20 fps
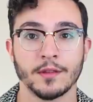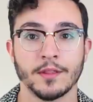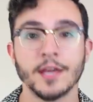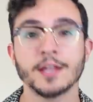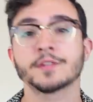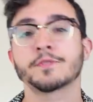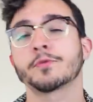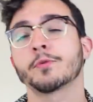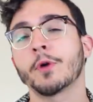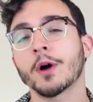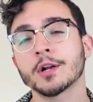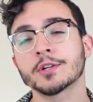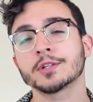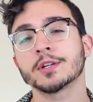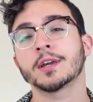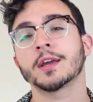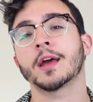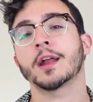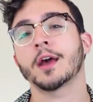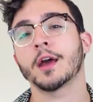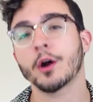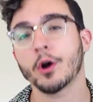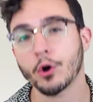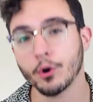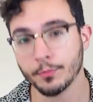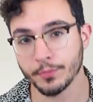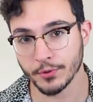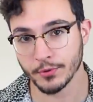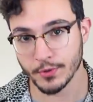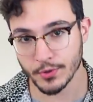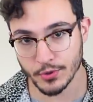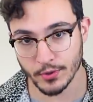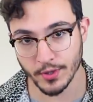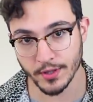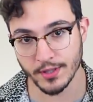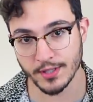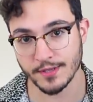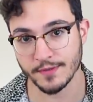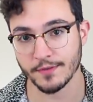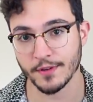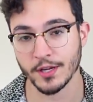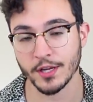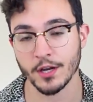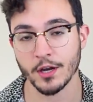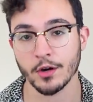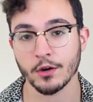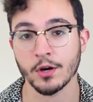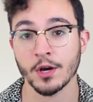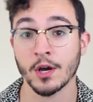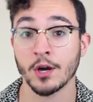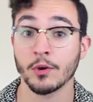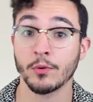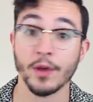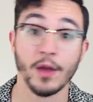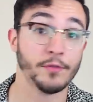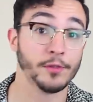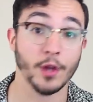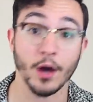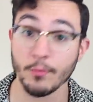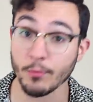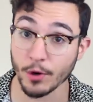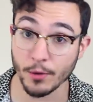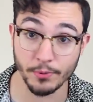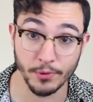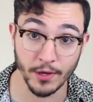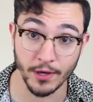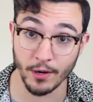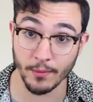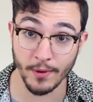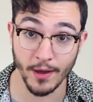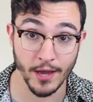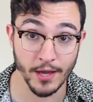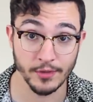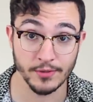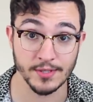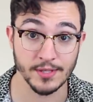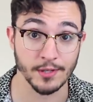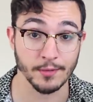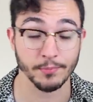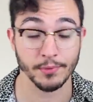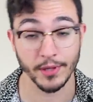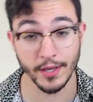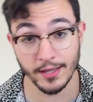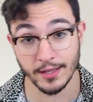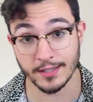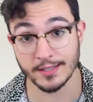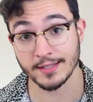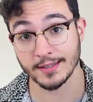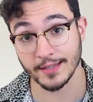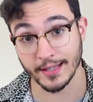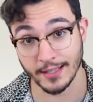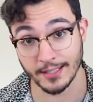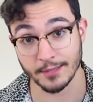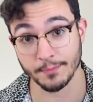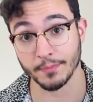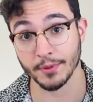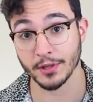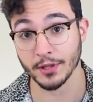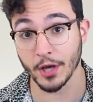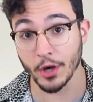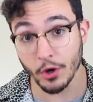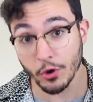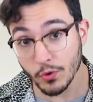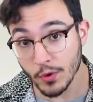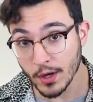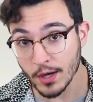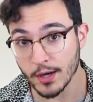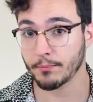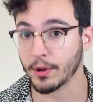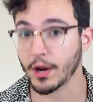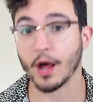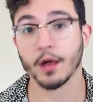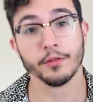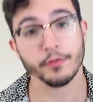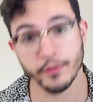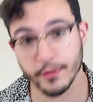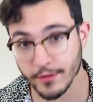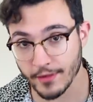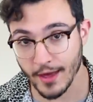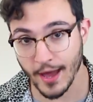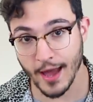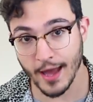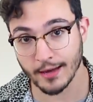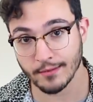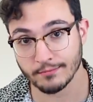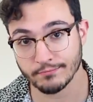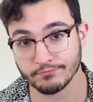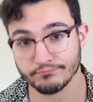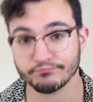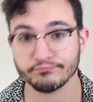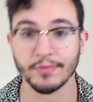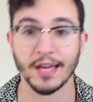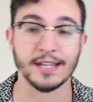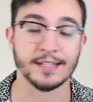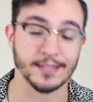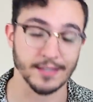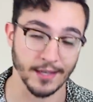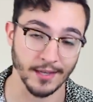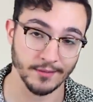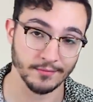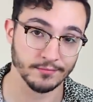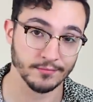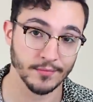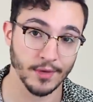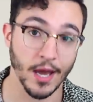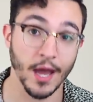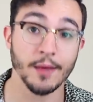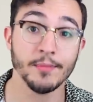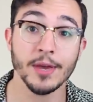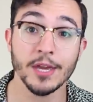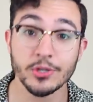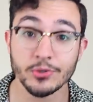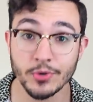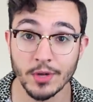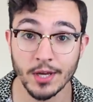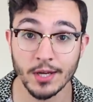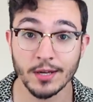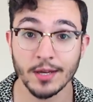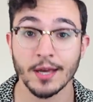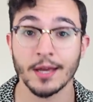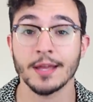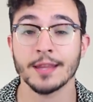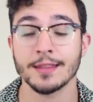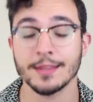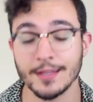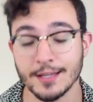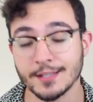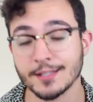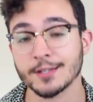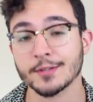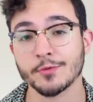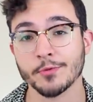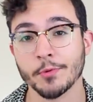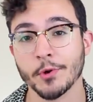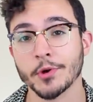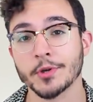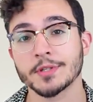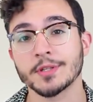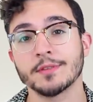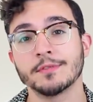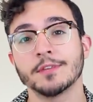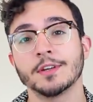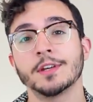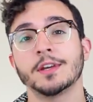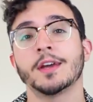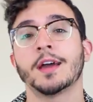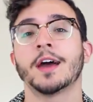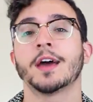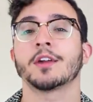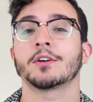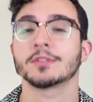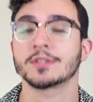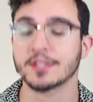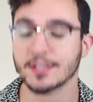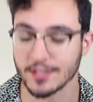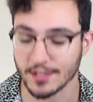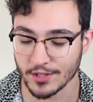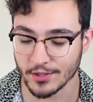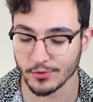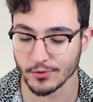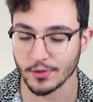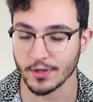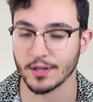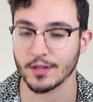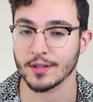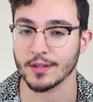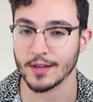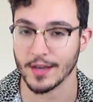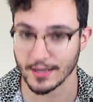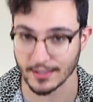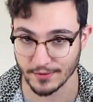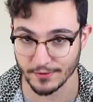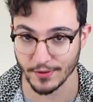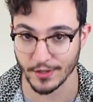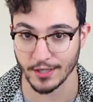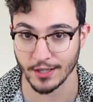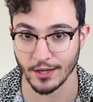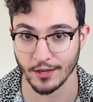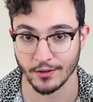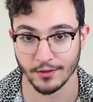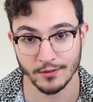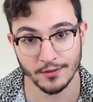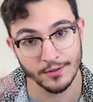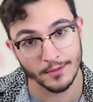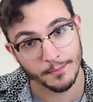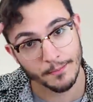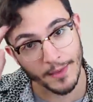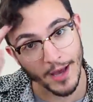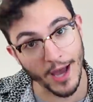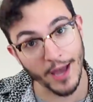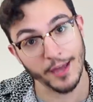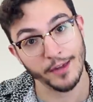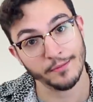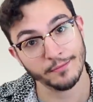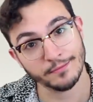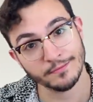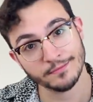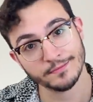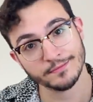Thanks for watching, and I hope you enjoyed this video. We have a lot more player bios in the playlist linked below, but other than that, that's it. I'm Adrian, this is Rabona TV, and I'll see you in the next video. Bye!